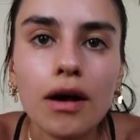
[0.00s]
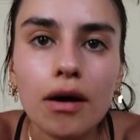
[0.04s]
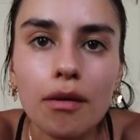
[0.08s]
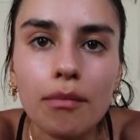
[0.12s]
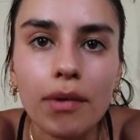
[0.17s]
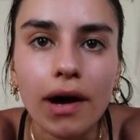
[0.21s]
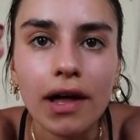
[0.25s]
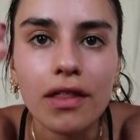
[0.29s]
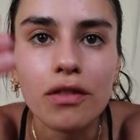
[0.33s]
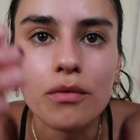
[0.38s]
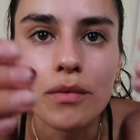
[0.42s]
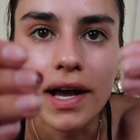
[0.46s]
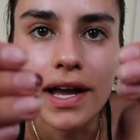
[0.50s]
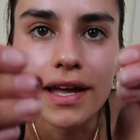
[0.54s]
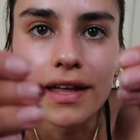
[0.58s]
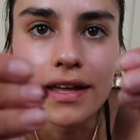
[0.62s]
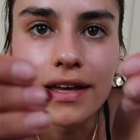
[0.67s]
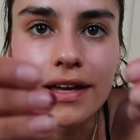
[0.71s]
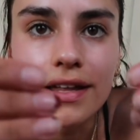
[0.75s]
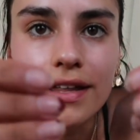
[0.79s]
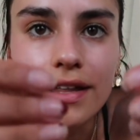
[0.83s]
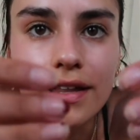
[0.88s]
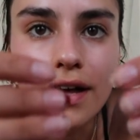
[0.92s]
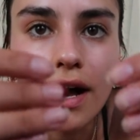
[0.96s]
By the
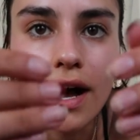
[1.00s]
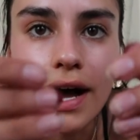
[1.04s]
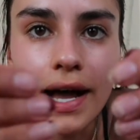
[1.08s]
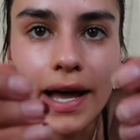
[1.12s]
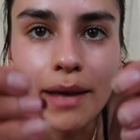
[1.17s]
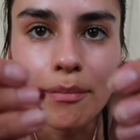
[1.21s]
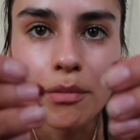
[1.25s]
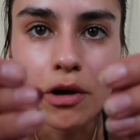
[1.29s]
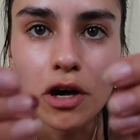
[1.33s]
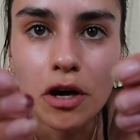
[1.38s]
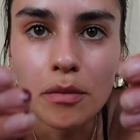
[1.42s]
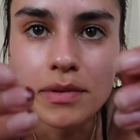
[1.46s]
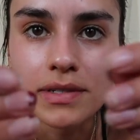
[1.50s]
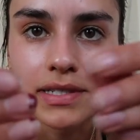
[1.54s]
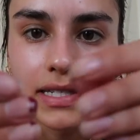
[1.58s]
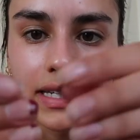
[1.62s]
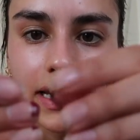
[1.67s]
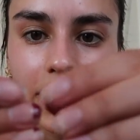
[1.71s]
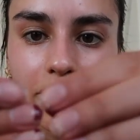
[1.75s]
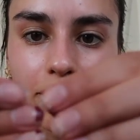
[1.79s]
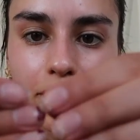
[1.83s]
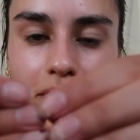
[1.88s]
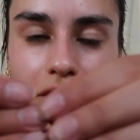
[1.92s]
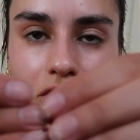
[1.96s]
way, I purposely
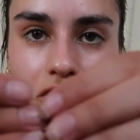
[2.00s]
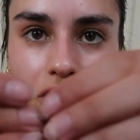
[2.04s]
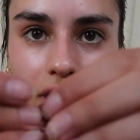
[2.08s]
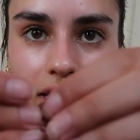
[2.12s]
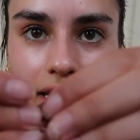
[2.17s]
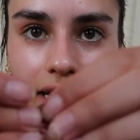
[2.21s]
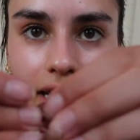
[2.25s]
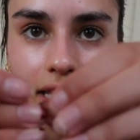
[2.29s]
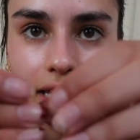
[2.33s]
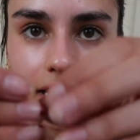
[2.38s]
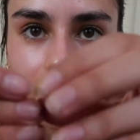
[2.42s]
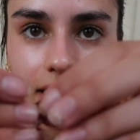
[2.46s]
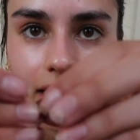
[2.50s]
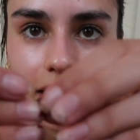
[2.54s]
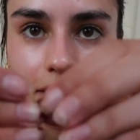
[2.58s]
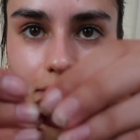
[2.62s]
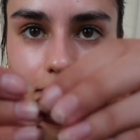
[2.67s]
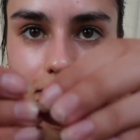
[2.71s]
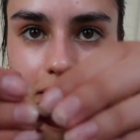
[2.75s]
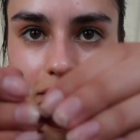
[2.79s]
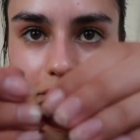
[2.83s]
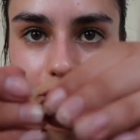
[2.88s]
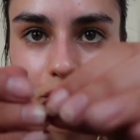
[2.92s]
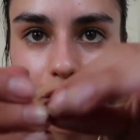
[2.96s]
have been trying to get this nail
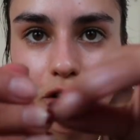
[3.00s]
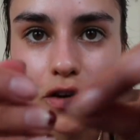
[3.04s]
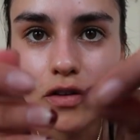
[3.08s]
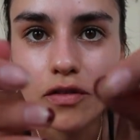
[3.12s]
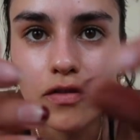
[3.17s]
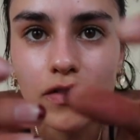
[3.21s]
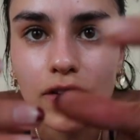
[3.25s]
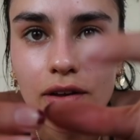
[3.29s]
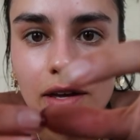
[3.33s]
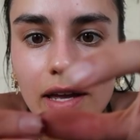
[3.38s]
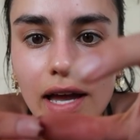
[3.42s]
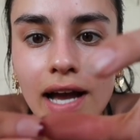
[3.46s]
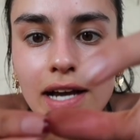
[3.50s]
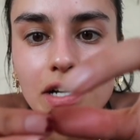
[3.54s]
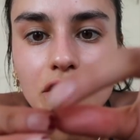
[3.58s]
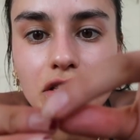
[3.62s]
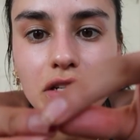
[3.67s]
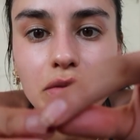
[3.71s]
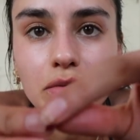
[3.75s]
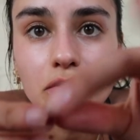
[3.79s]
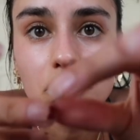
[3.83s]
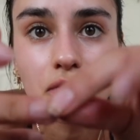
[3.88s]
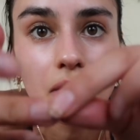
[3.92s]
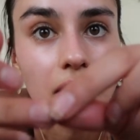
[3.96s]
stuff off. It
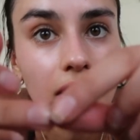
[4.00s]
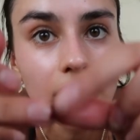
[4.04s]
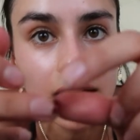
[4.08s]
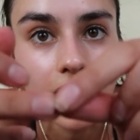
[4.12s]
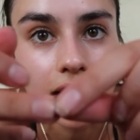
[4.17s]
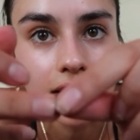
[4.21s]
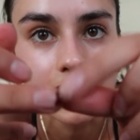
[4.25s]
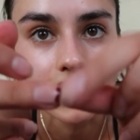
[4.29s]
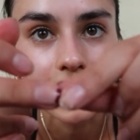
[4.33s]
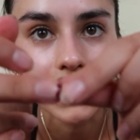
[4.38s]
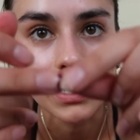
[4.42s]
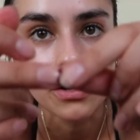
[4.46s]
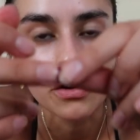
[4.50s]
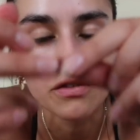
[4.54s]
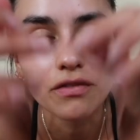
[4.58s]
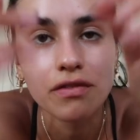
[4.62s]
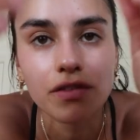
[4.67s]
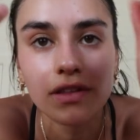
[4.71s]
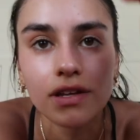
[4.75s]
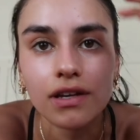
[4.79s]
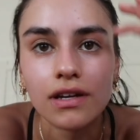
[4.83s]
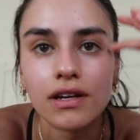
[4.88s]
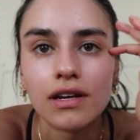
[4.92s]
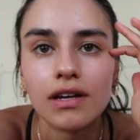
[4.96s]
actually was really hard to get
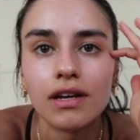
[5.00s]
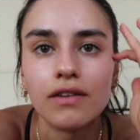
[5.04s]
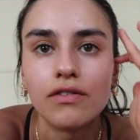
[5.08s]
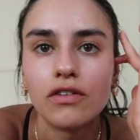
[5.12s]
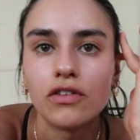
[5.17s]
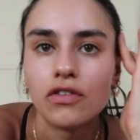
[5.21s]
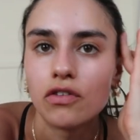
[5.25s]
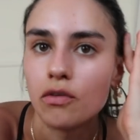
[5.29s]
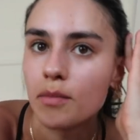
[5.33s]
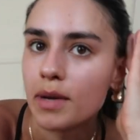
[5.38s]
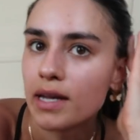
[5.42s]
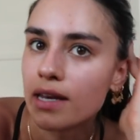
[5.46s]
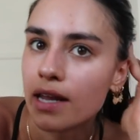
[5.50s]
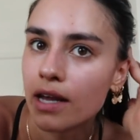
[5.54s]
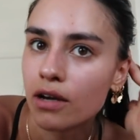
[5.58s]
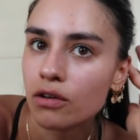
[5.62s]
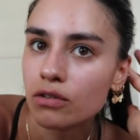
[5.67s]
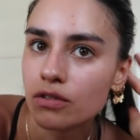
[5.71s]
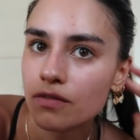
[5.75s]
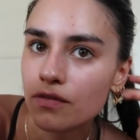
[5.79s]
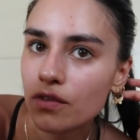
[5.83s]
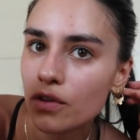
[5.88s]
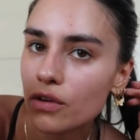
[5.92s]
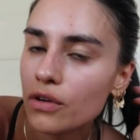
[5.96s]
off if you saw my
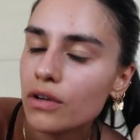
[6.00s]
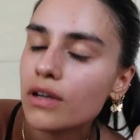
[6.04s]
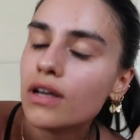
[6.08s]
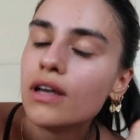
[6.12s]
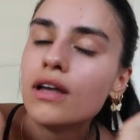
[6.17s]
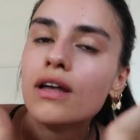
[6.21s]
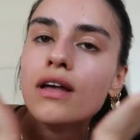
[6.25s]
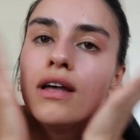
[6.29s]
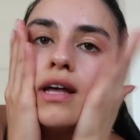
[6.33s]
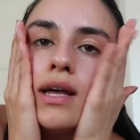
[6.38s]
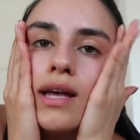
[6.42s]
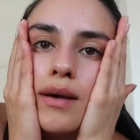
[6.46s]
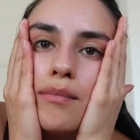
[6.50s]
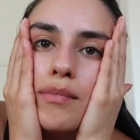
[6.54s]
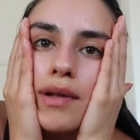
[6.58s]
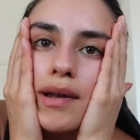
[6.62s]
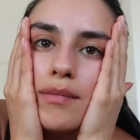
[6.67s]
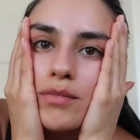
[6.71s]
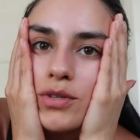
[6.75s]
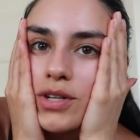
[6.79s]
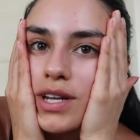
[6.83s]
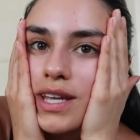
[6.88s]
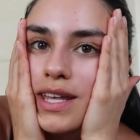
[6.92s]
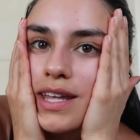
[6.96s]
nails vlog, but
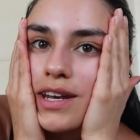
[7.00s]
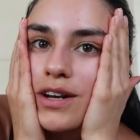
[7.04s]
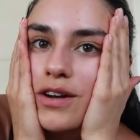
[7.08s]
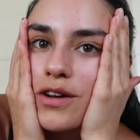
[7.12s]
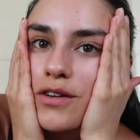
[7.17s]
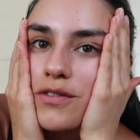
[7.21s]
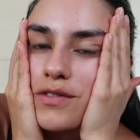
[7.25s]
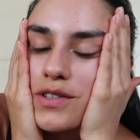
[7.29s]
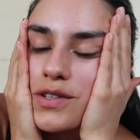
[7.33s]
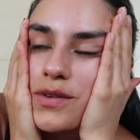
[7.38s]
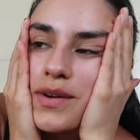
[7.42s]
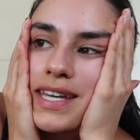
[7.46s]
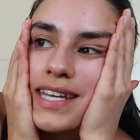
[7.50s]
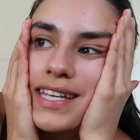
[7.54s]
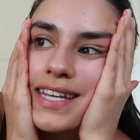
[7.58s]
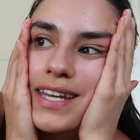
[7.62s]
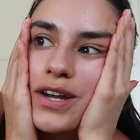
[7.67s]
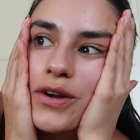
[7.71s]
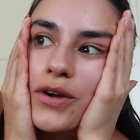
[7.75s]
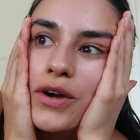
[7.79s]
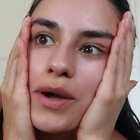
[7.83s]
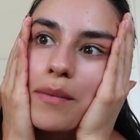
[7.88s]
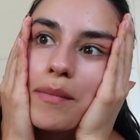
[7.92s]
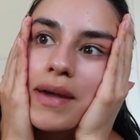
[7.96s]
I'm trying to get it off so I can
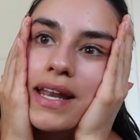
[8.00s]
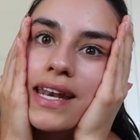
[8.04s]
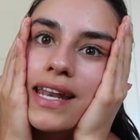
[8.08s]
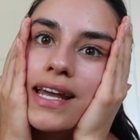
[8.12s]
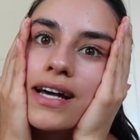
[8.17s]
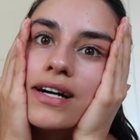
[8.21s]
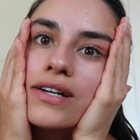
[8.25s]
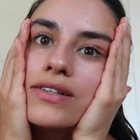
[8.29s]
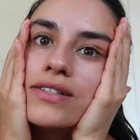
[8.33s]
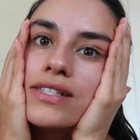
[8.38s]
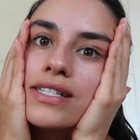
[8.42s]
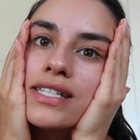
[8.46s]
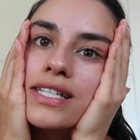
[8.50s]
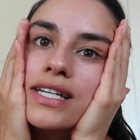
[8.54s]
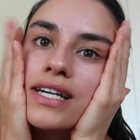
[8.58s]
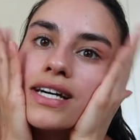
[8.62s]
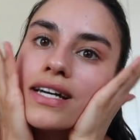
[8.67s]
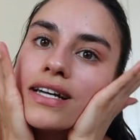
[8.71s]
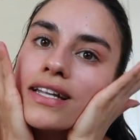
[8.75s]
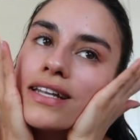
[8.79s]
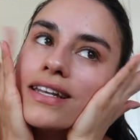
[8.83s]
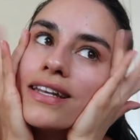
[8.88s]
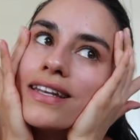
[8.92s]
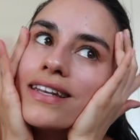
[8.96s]
go get my nails
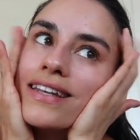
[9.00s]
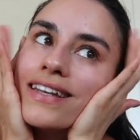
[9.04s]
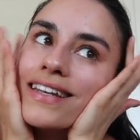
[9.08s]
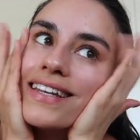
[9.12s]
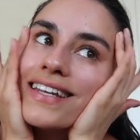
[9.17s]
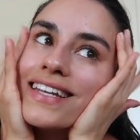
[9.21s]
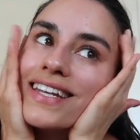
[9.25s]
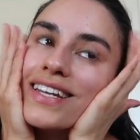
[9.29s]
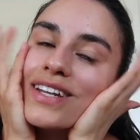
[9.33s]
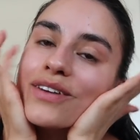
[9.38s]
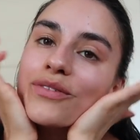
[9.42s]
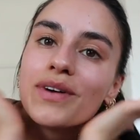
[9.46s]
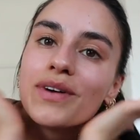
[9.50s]
done